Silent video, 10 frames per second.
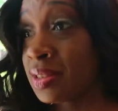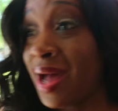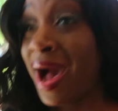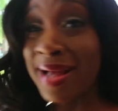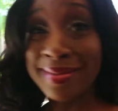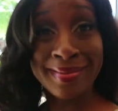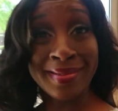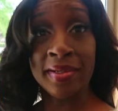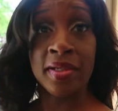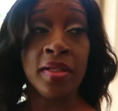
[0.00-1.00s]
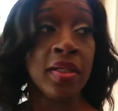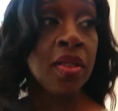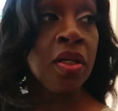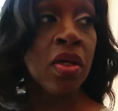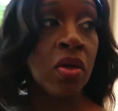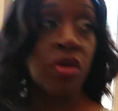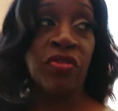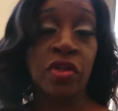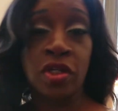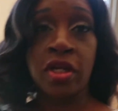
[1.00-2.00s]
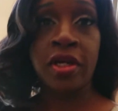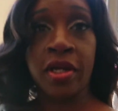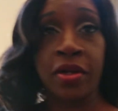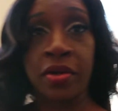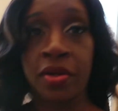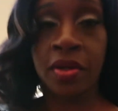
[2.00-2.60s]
Side. Oh, it feels good in here.